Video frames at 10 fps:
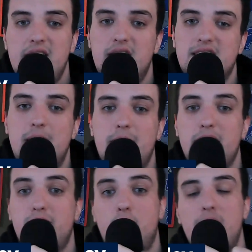He does that
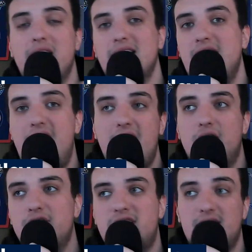by throwing a lot
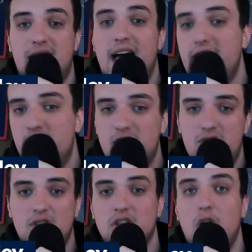of
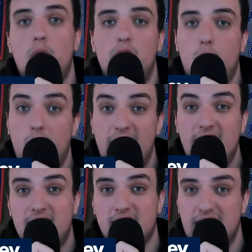sliders low and
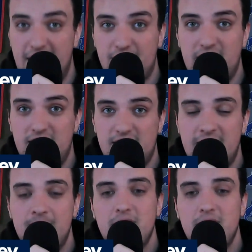away to lefties